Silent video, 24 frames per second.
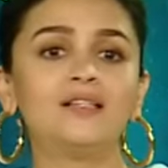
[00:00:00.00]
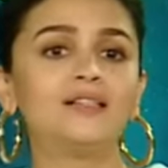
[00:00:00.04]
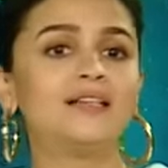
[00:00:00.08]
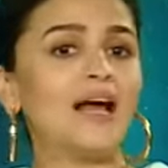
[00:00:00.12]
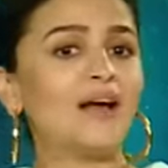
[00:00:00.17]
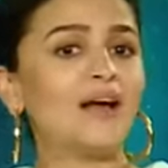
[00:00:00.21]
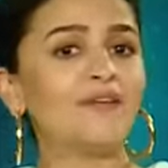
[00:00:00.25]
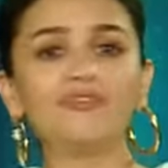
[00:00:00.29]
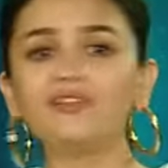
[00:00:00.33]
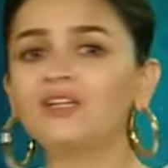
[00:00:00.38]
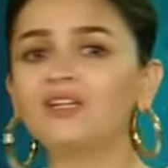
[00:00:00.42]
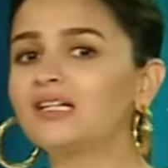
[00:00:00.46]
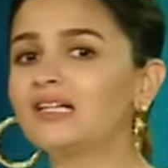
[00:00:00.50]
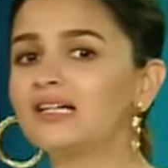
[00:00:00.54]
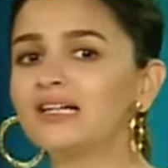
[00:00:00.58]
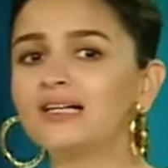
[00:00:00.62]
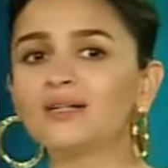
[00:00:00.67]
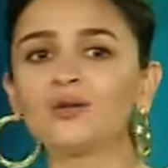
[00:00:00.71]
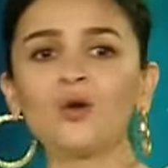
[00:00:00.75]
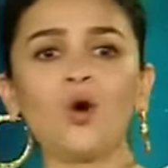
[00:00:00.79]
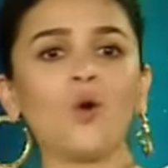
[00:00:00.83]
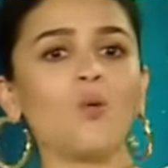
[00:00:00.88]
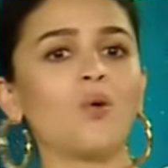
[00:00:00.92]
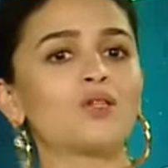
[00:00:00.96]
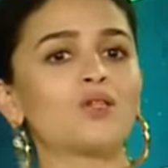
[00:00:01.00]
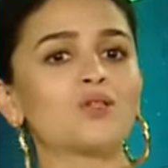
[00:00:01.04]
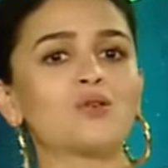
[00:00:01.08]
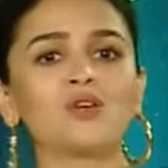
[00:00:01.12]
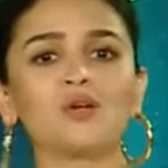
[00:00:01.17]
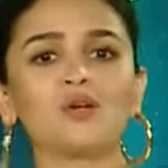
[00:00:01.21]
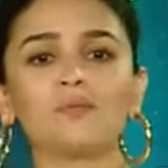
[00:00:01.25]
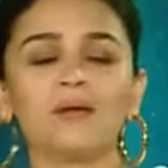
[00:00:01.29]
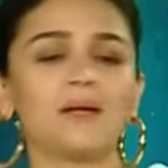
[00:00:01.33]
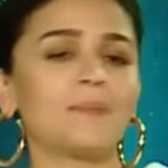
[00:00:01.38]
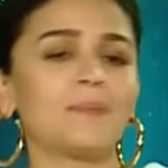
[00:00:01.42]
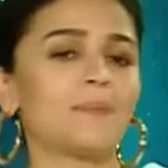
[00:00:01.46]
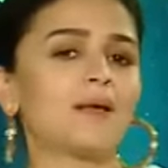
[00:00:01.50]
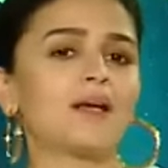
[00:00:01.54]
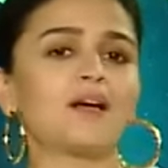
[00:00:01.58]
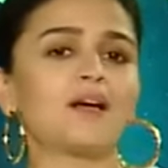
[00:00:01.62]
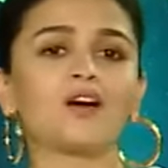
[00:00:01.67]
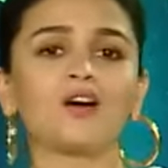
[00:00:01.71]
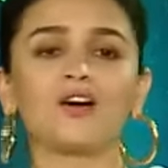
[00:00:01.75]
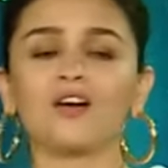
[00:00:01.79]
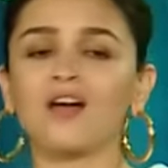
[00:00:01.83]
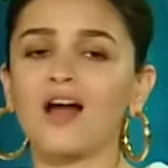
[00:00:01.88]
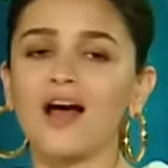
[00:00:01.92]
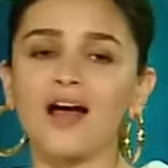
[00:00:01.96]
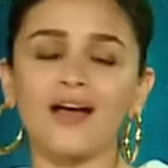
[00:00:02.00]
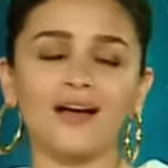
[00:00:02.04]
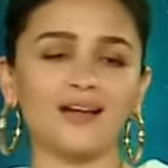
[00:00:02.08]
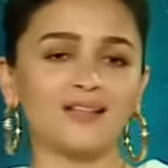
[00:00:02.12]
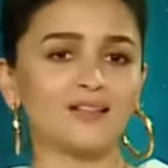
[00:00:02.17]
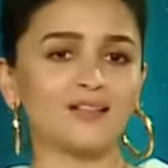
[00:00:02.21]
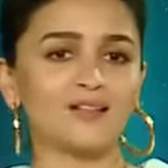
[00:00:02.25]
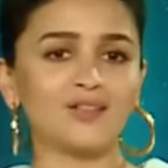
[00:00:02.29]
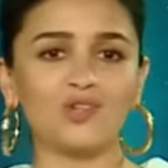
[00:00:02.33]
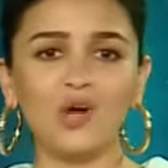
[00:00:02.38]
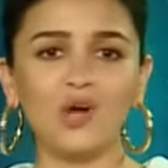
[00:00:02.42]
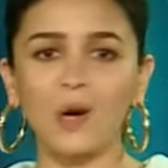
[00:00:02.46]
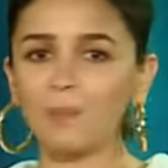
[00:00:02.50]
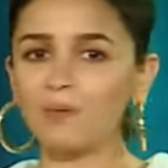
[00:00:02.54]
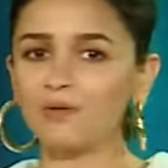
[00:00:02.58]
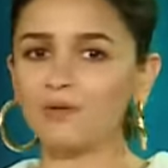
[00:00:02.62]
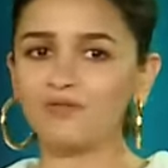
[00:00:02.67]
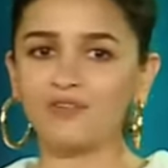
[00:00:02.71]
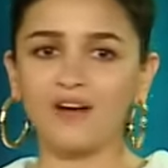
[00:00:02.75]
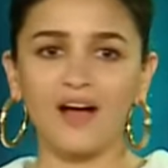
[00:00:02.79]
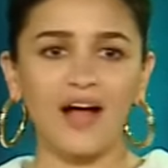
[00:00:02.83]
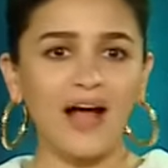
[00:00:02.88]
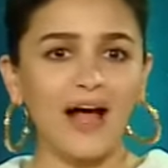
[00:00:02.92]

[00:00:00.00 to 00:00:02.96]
definitely know what's going to make me cry at the drop of a